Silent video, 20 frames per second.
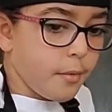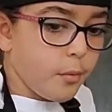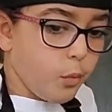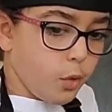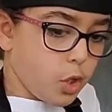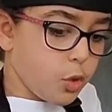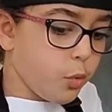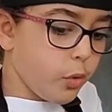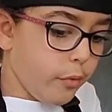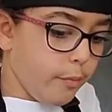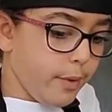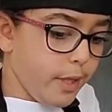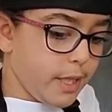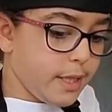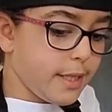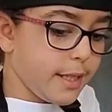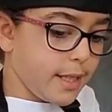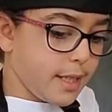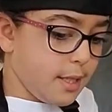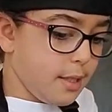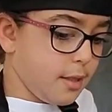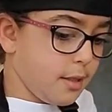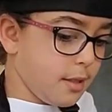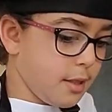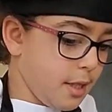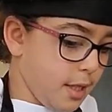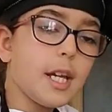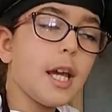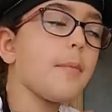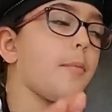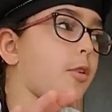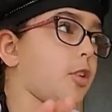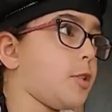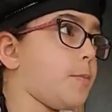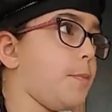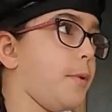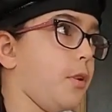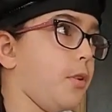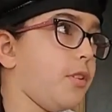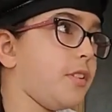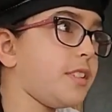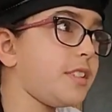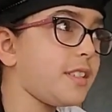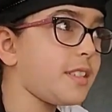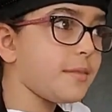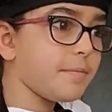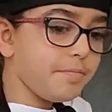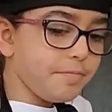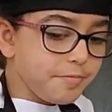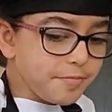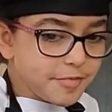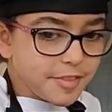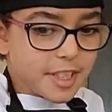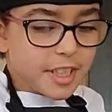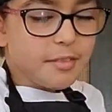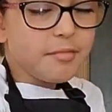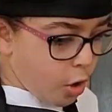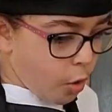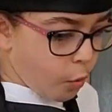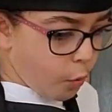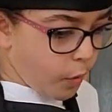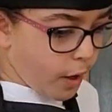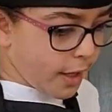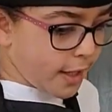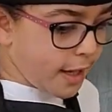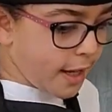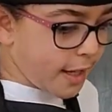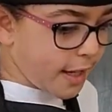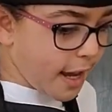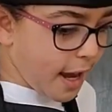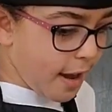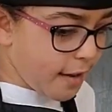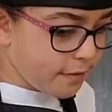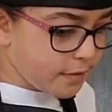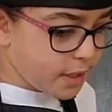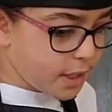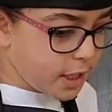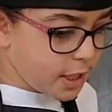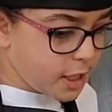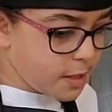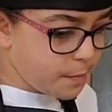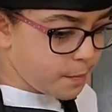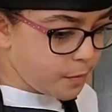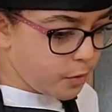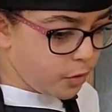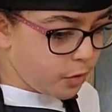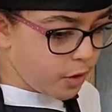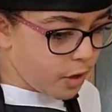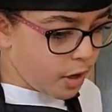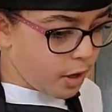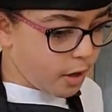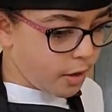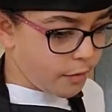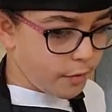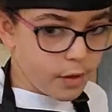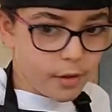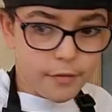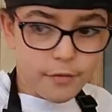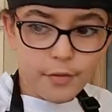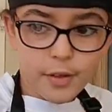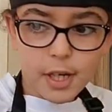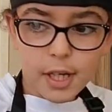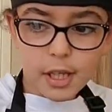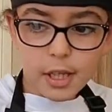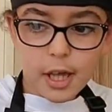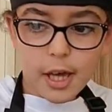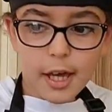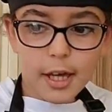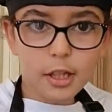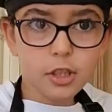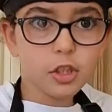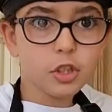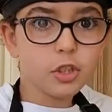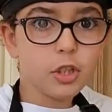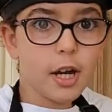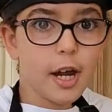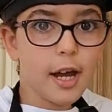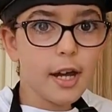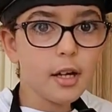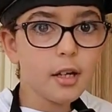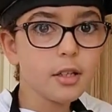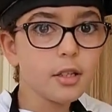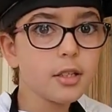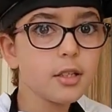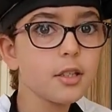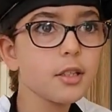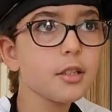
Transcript: which would be 6 tablespoons, 1.5 teaspoon of vanilla extract,